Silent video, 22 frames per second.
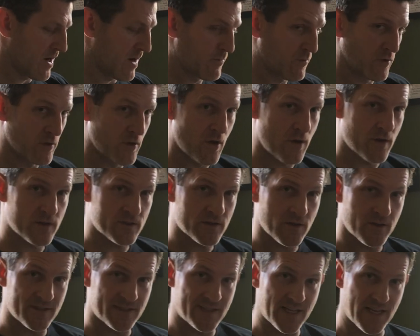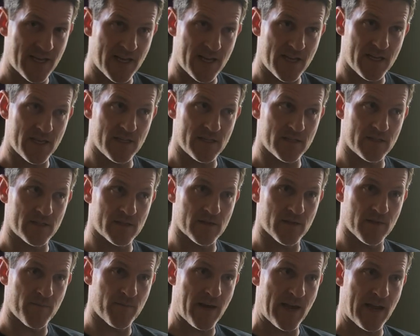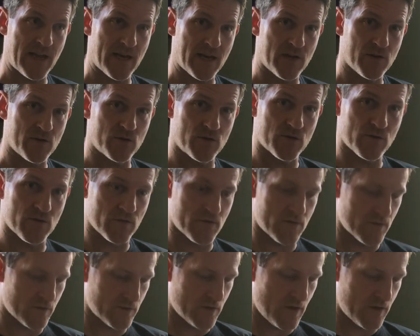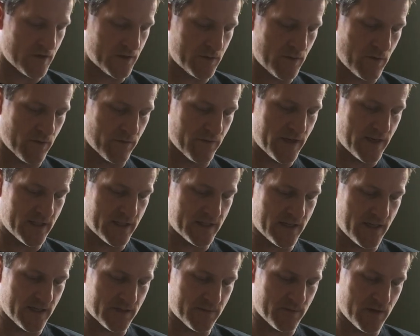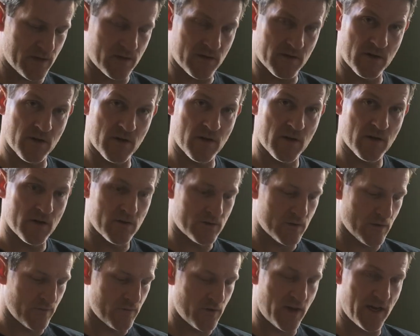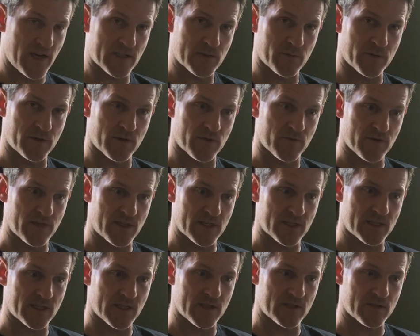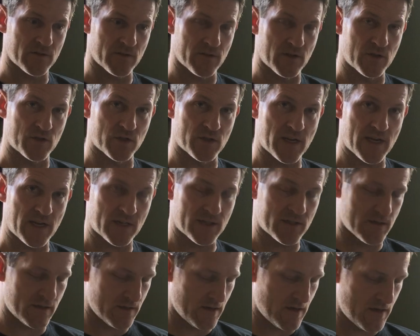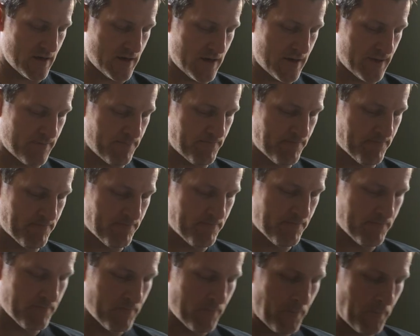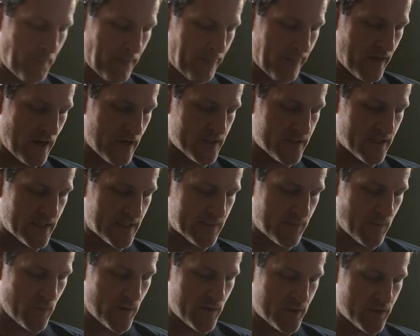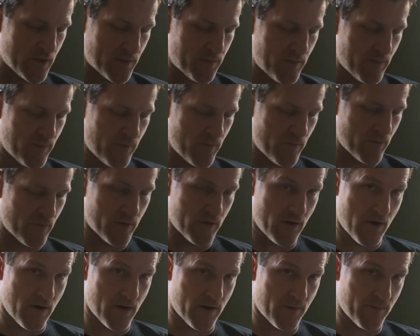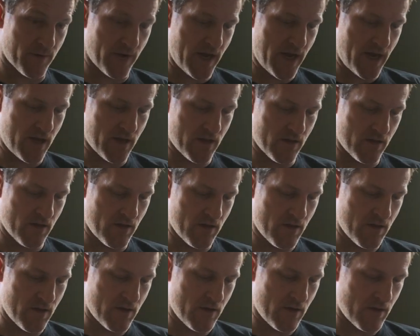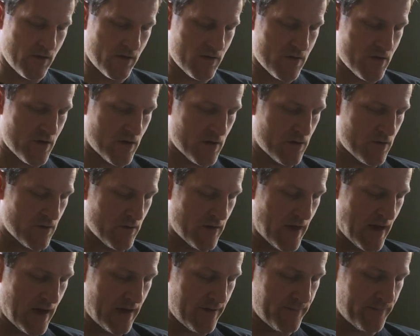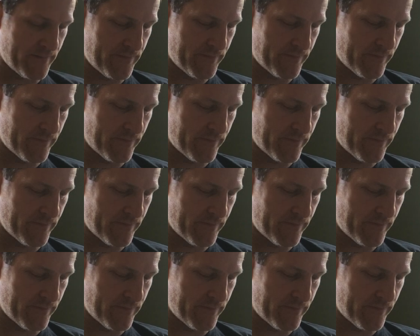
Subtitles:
You'll notice on today's page, there's also a reassessment. So if you guys want to reassess on the genetics assessment we took before our break, you can do that.